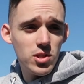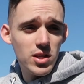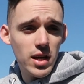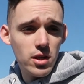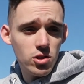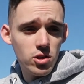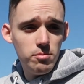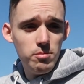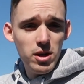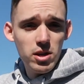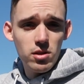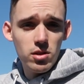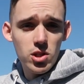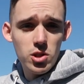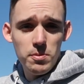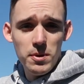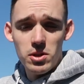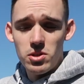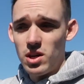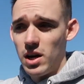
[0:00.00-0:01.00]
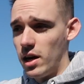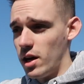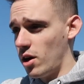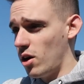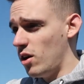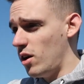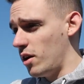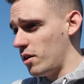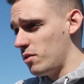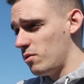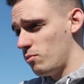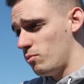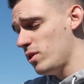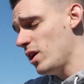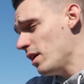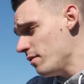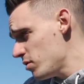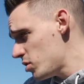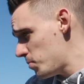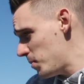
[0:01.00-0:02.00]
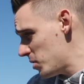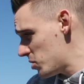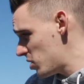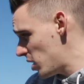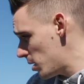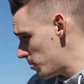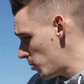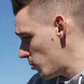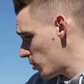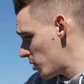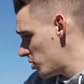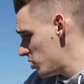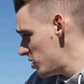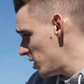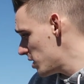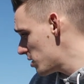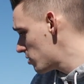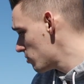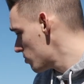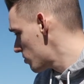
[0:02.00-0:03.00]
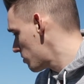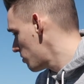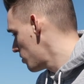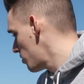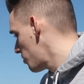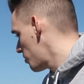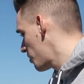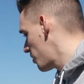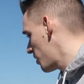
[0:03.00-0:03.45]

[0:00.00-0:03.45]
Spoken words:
to actually mount the spare tire on. We have a spare tire, but we're gonna take those little